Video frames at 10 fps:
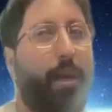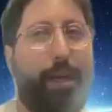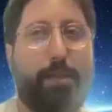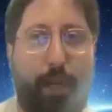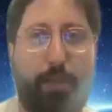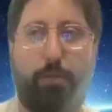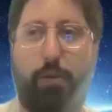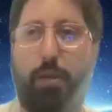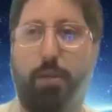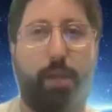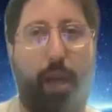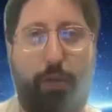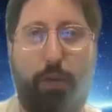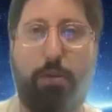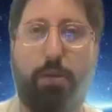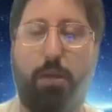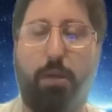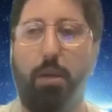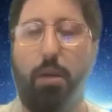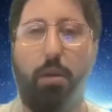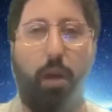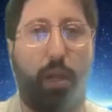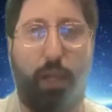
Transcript: accessories, tethers, uh,